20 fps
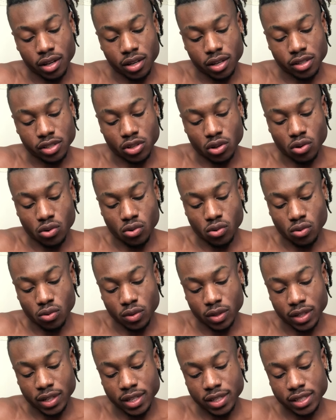So
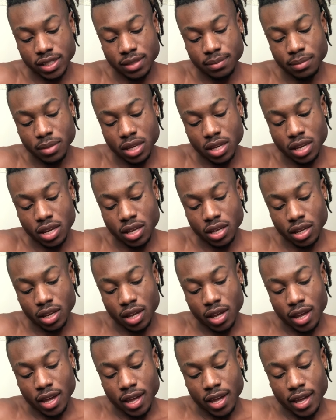this is me
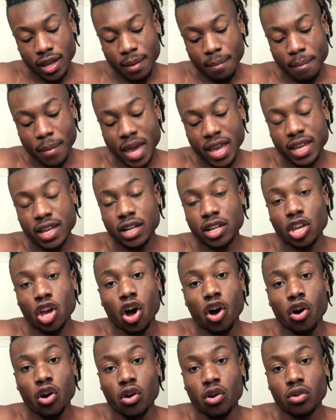taking
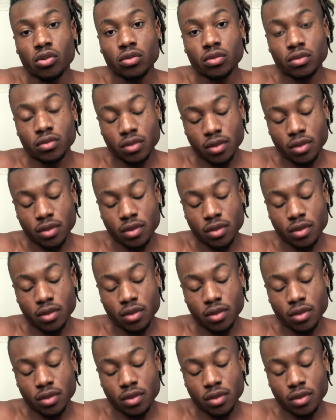y'all